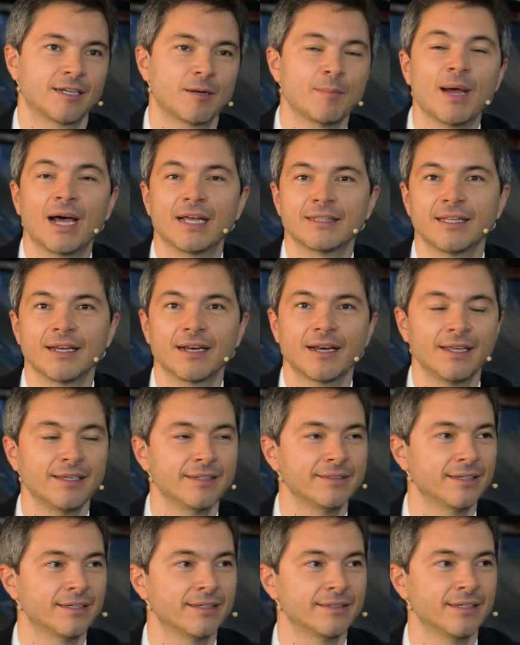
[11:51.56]
dramatically
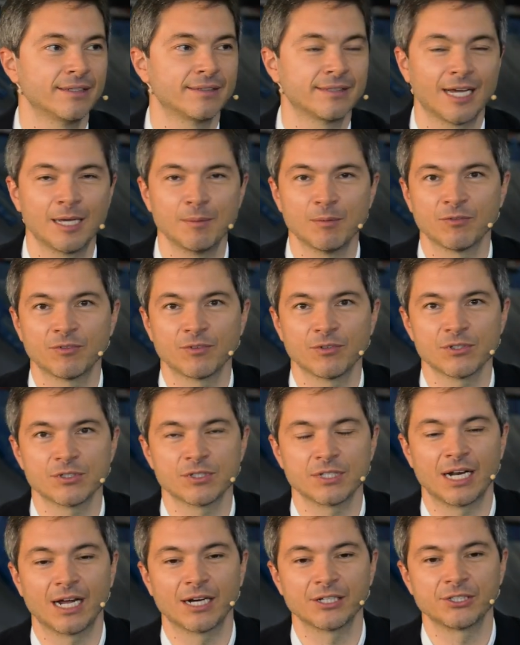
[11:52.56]
the time of
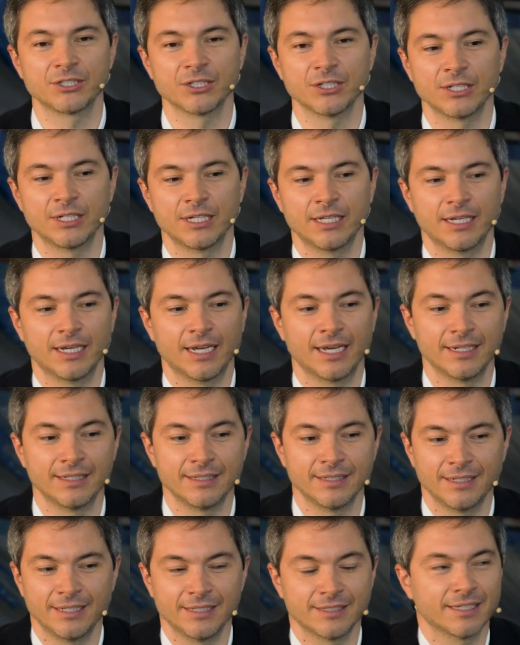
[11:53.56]
construction,
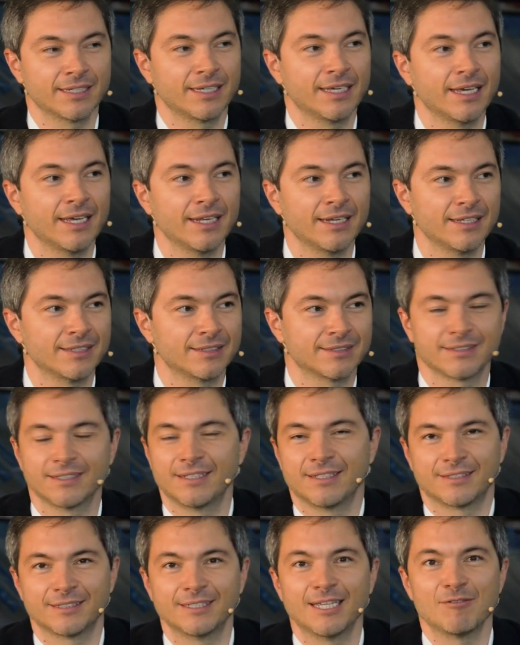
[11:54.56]
and is again,
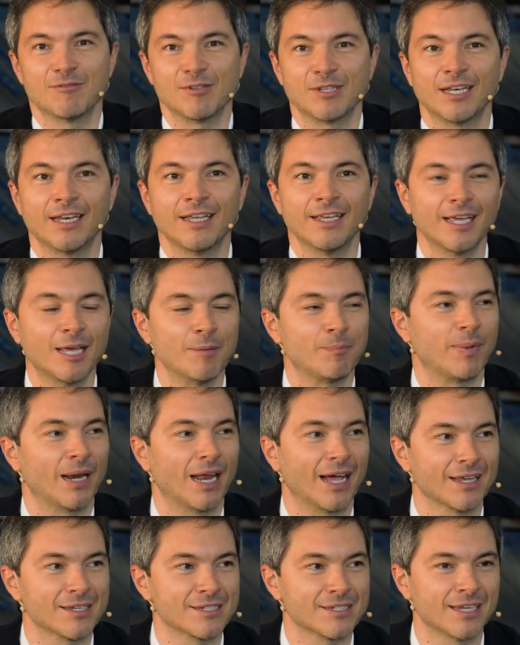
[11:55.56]
it's definitely a
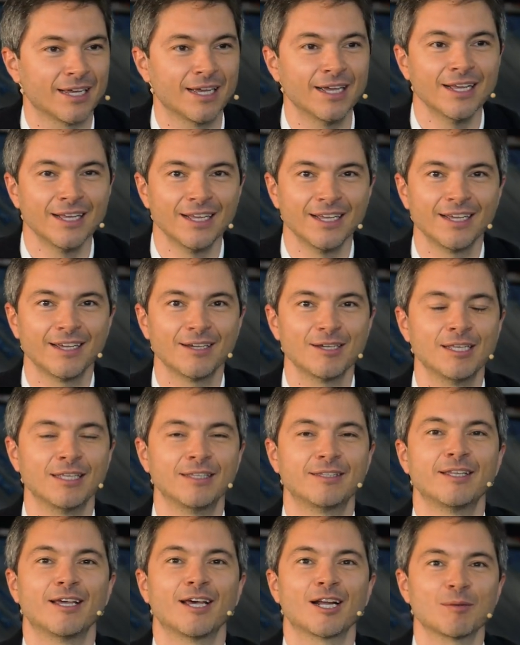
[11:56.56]
plus in
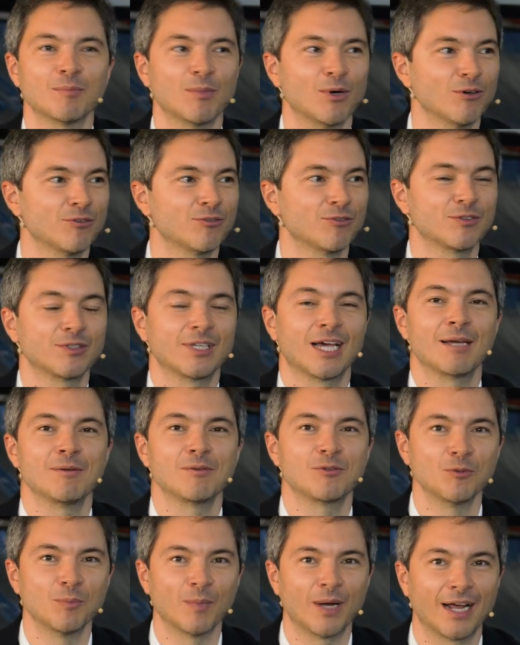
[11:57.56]
terms of time
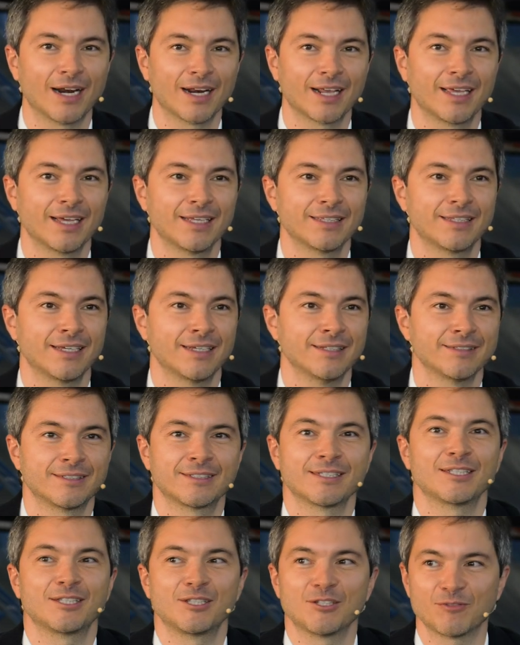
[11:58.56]
to market and
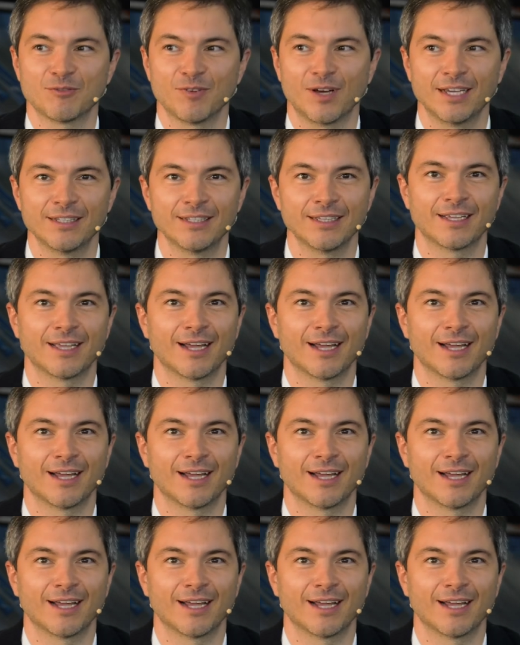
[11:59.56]
satisfy the